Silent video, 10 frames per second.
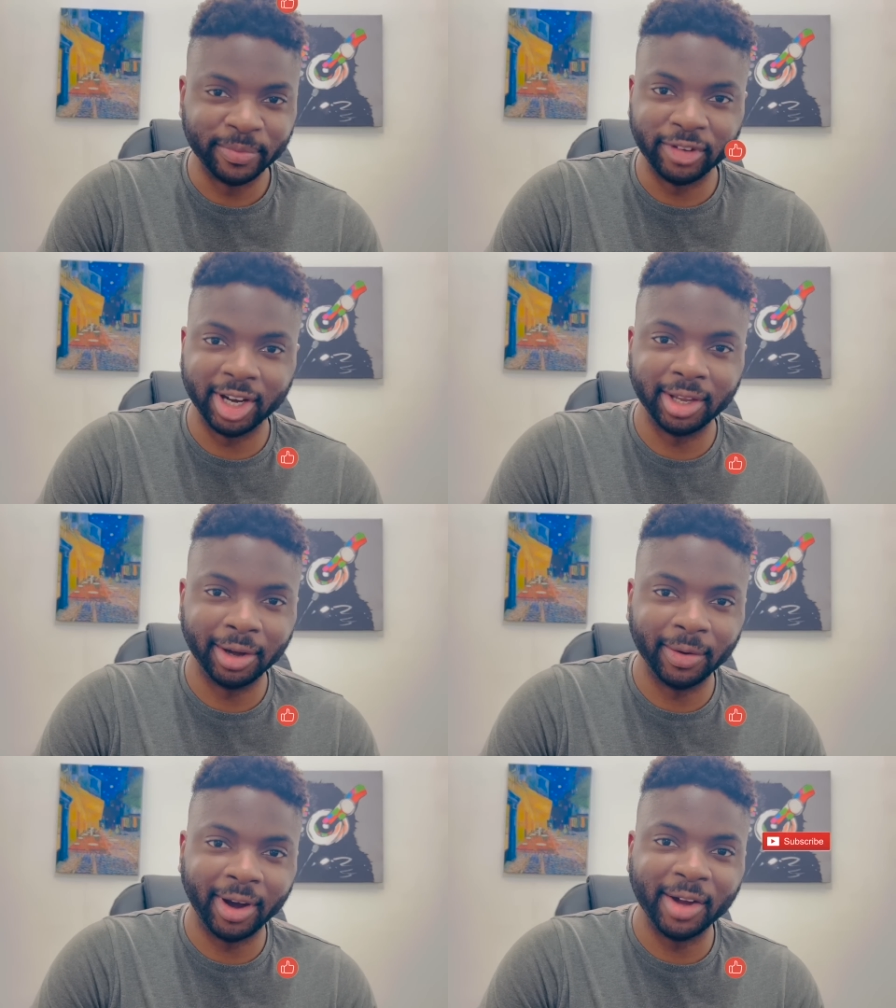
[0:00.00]

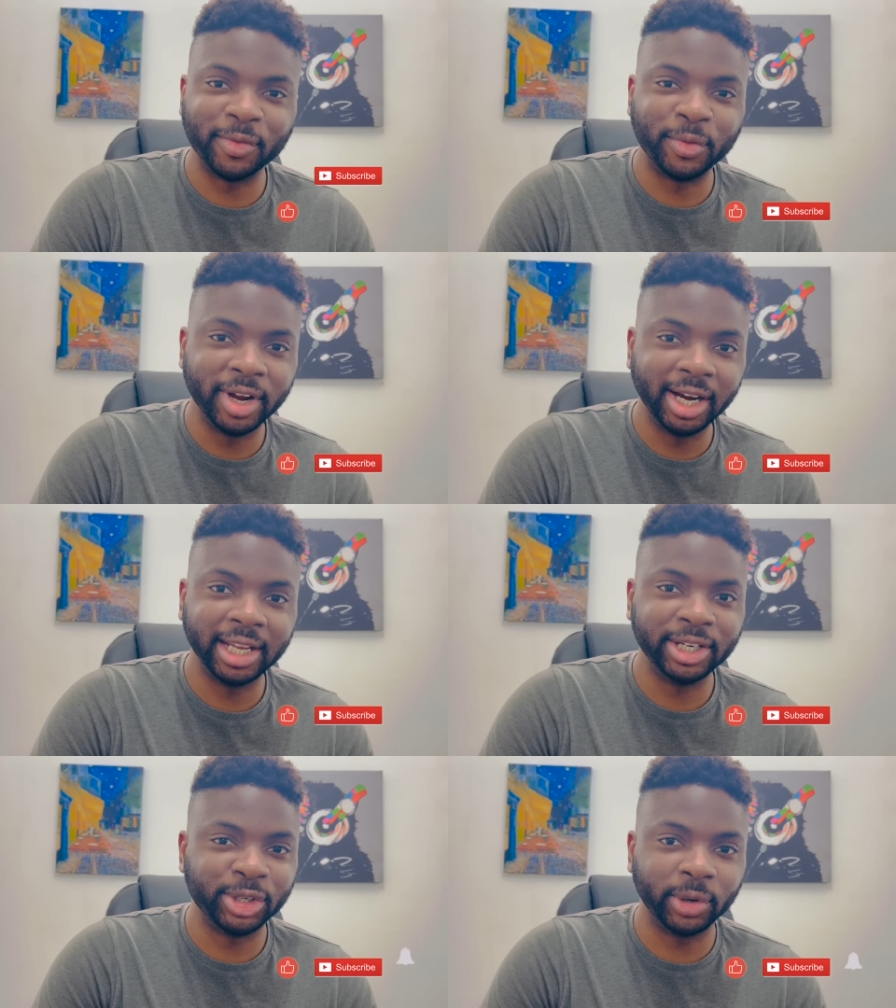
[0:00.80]
video. I really
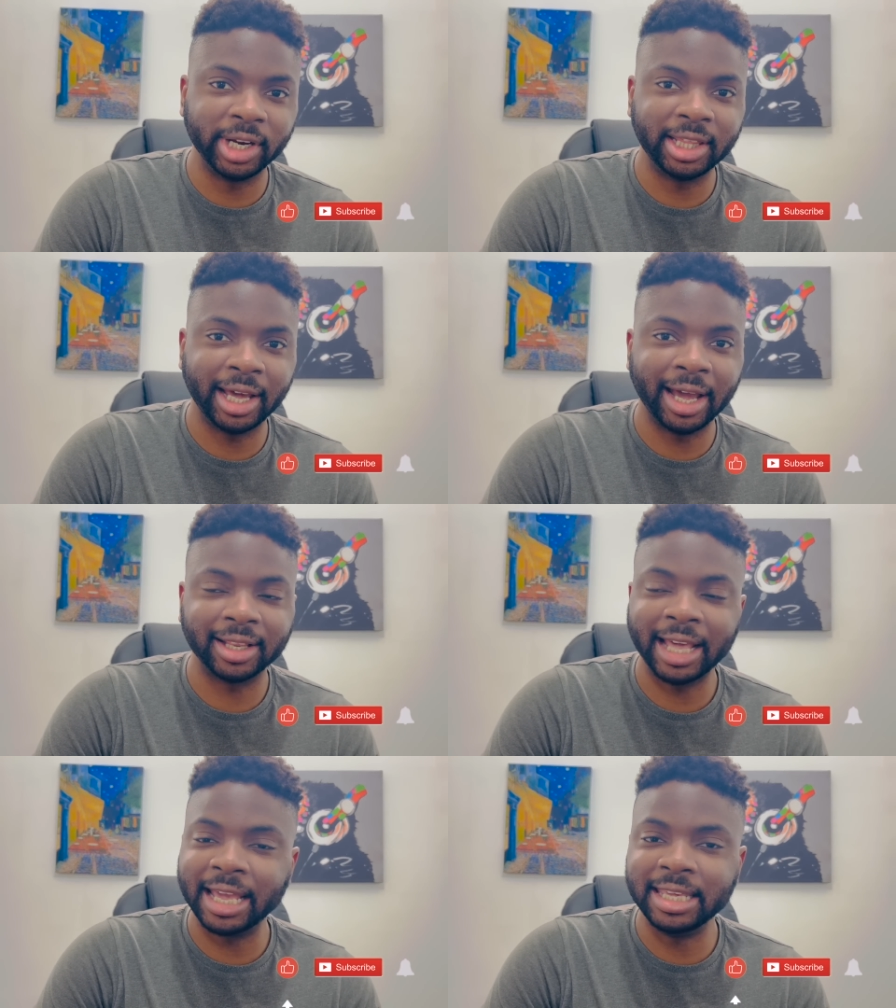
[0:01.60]
enjoyed that.
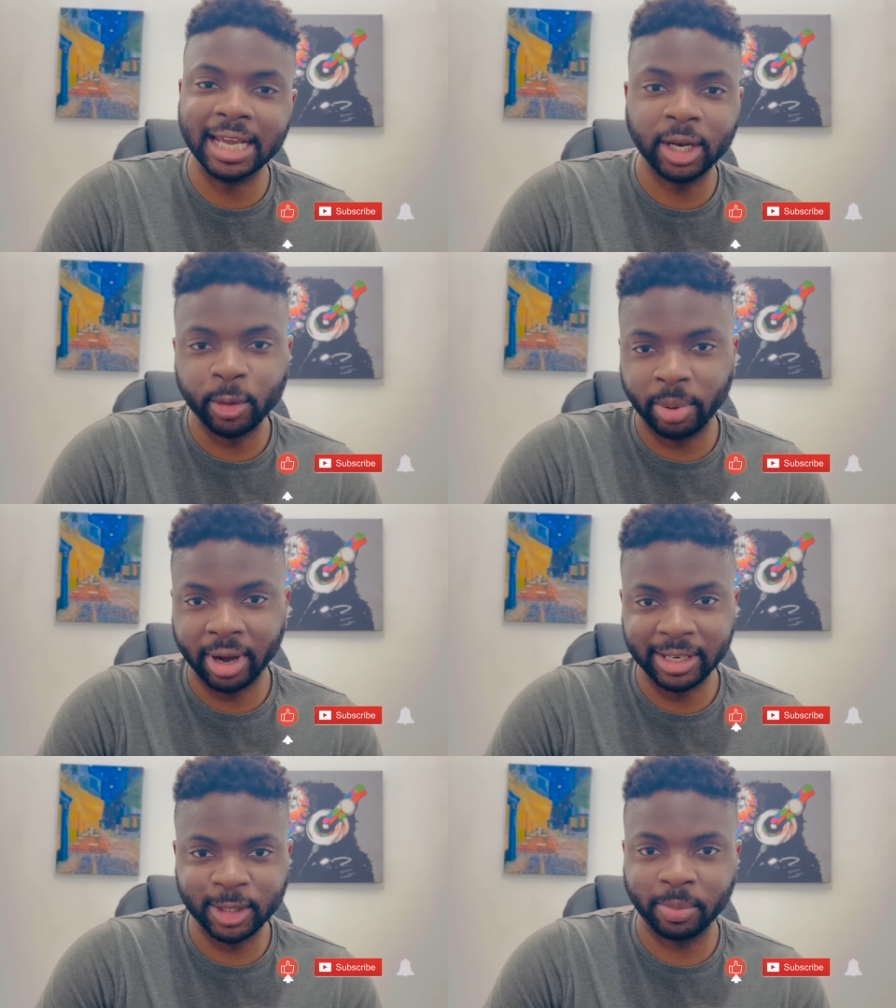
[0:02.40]
That Yellow
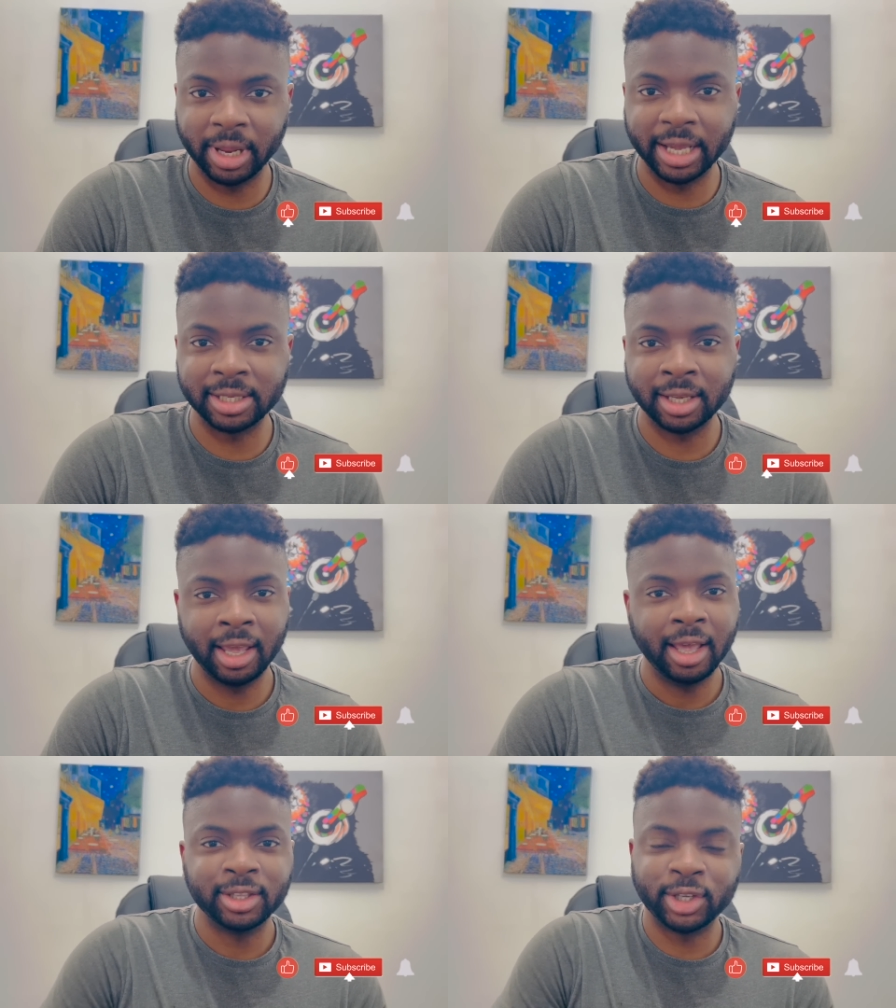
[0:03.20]
Pines place.
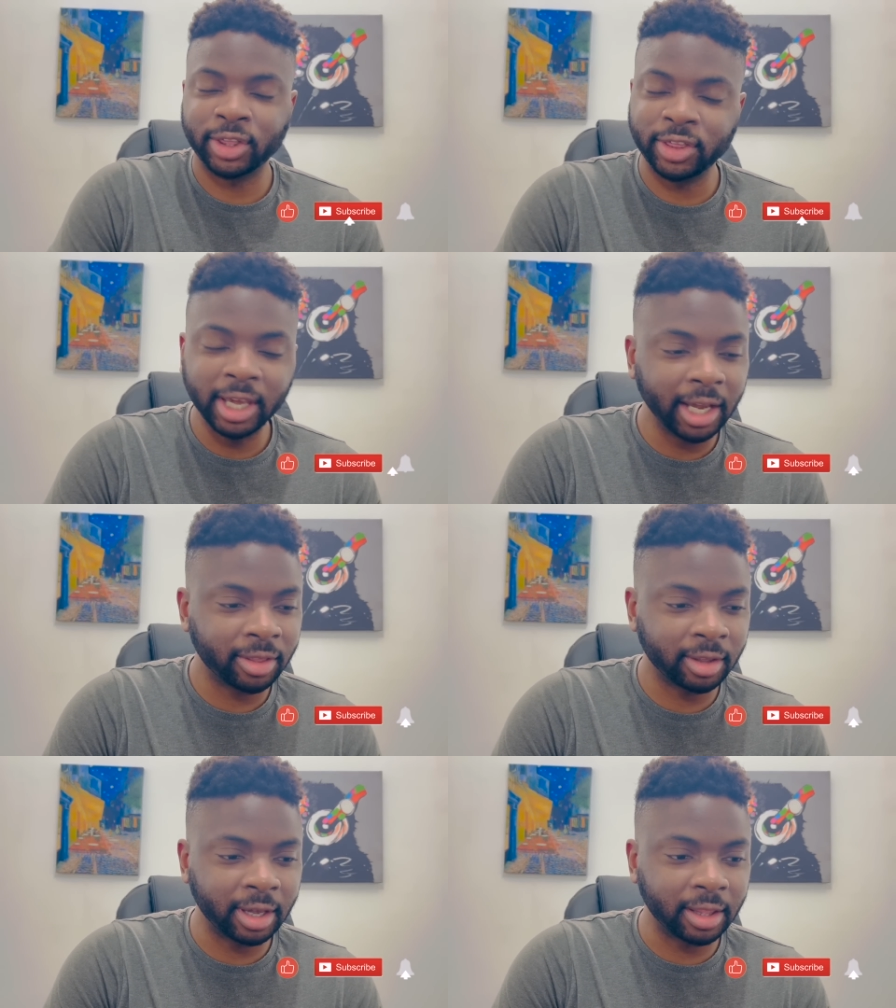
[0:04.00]
To think
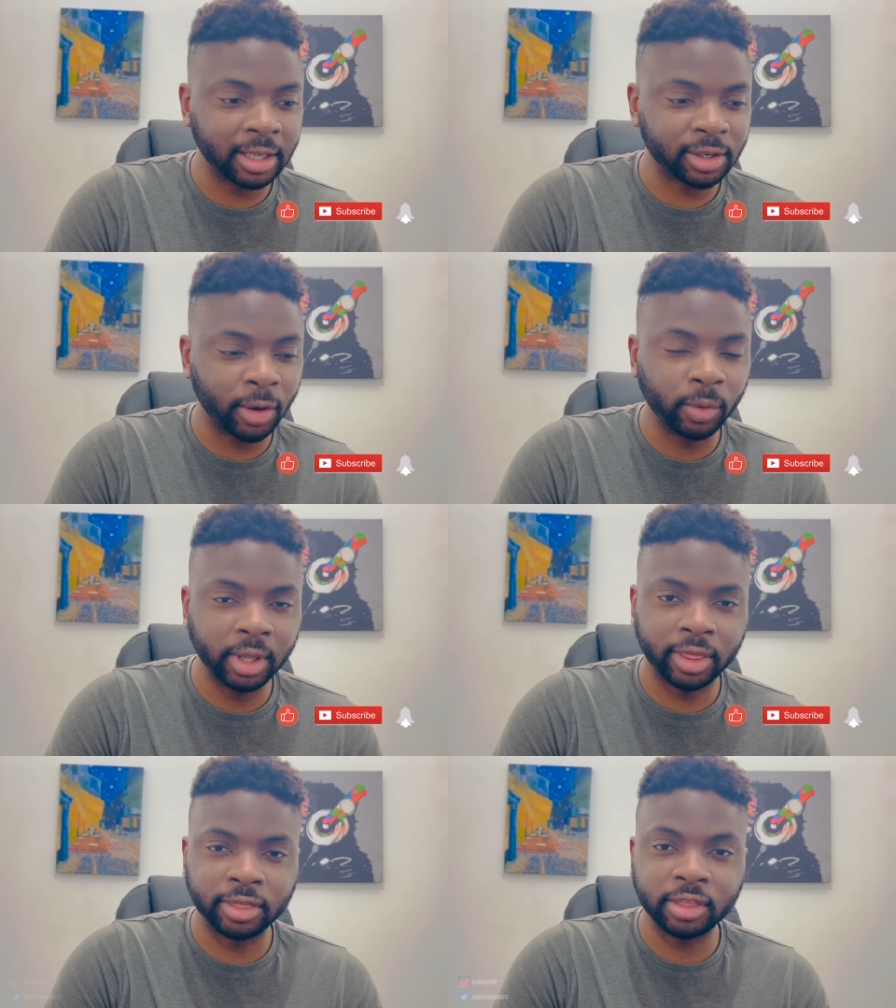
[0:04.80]
that there's only
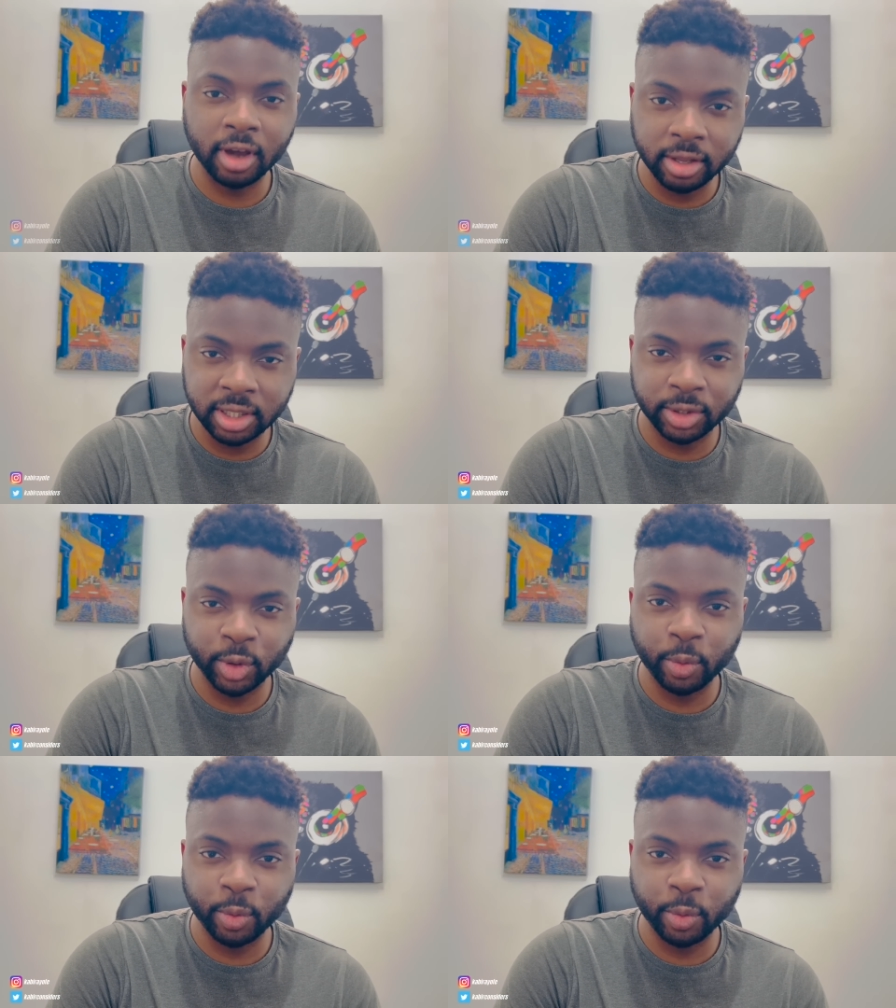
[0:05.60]
32